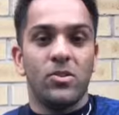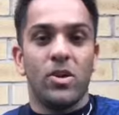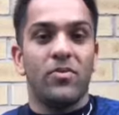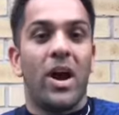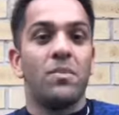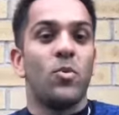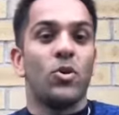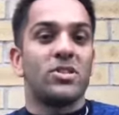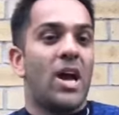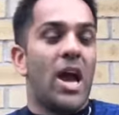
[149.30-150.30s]
If I had
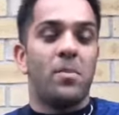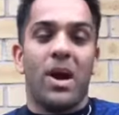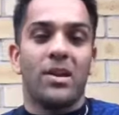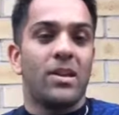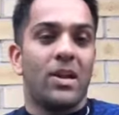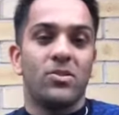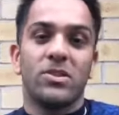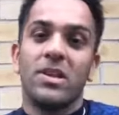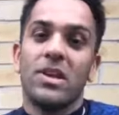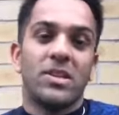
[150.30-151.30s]
more time, I'd just
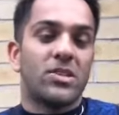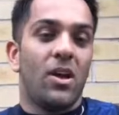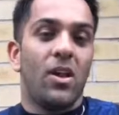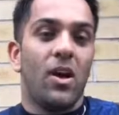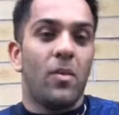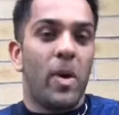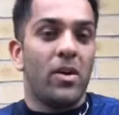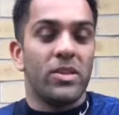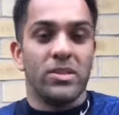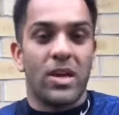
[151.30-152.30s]
say a lot
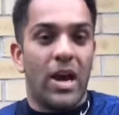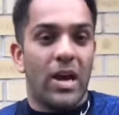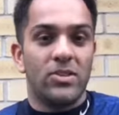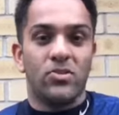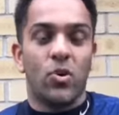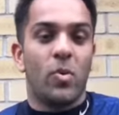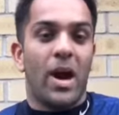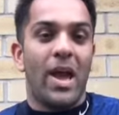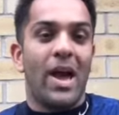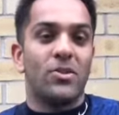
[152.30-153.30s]
about these guys, you know, but
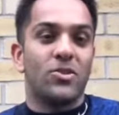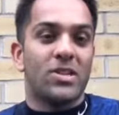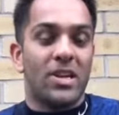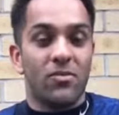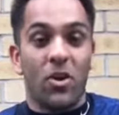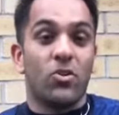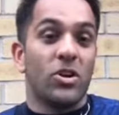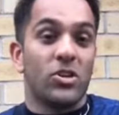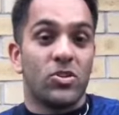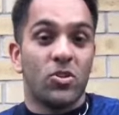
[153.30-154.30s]
I understand I've got to
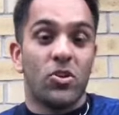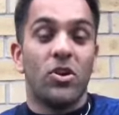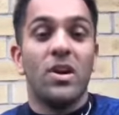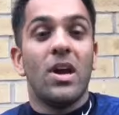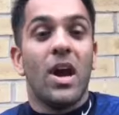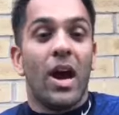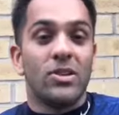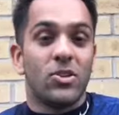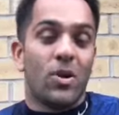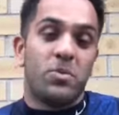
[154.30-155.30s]
cut it short,
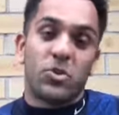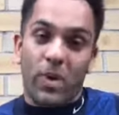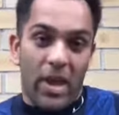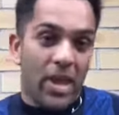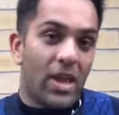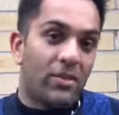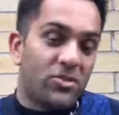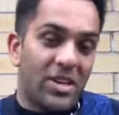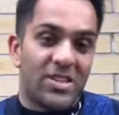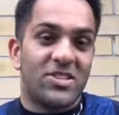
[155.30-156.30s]
and you know, I'm sweating, I've
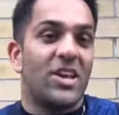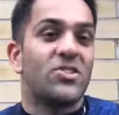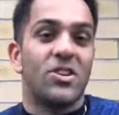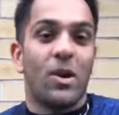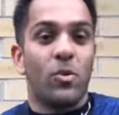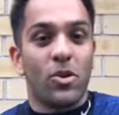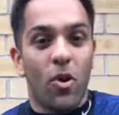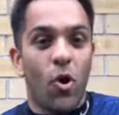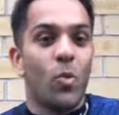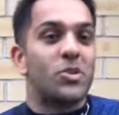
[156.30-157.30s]
just had a session, I want to go
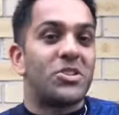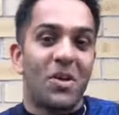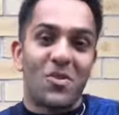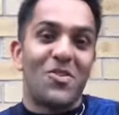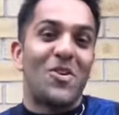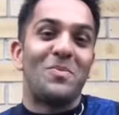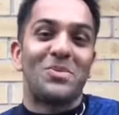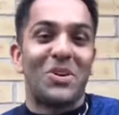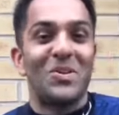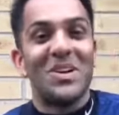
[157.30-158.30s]
home and shower up.
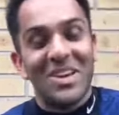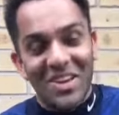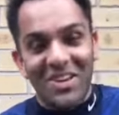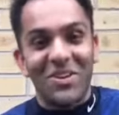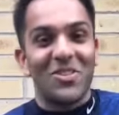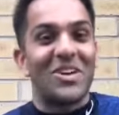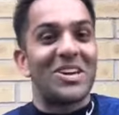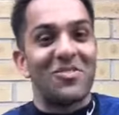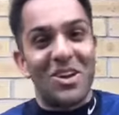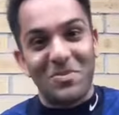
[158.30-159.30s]
So, you know,
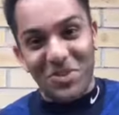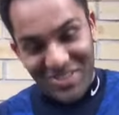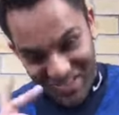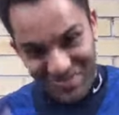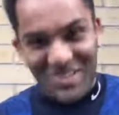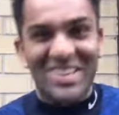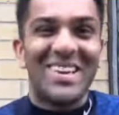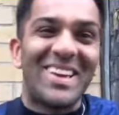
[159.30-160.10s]
thank you very much, that's me.